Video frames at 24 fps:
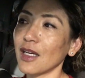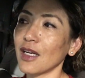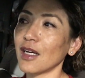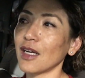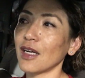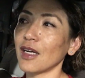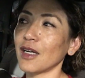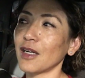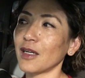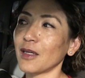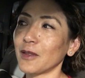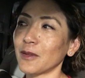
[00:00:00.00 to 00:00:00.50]

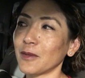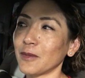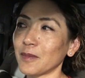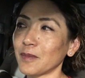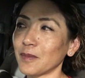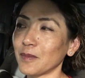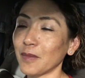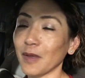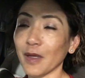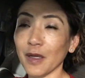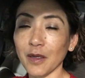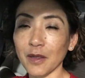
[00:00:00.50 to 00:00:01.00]

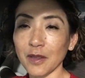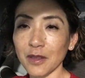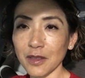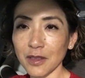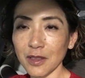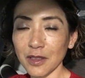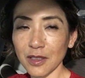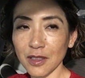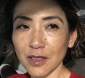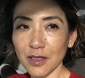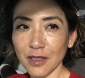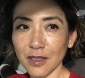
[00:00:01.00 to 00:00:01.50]

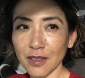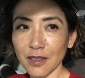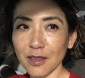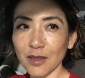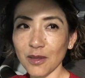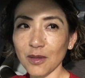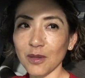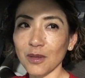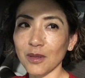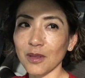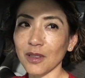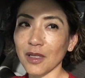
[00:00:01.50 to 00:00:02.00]
parent
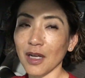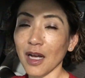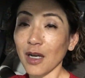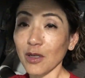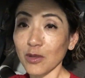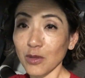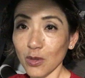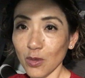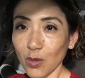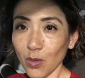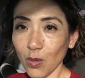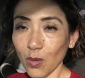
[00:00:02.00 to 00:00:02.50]
or
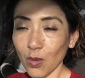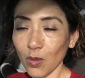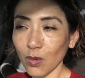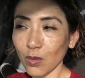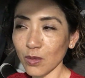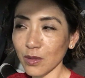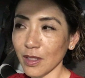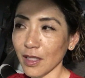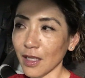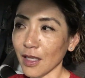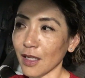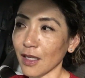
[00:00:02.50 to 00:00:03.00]

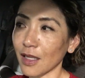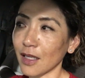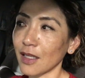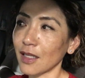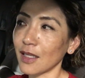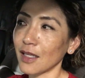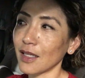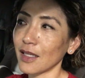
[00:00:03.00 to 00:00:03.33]
household, that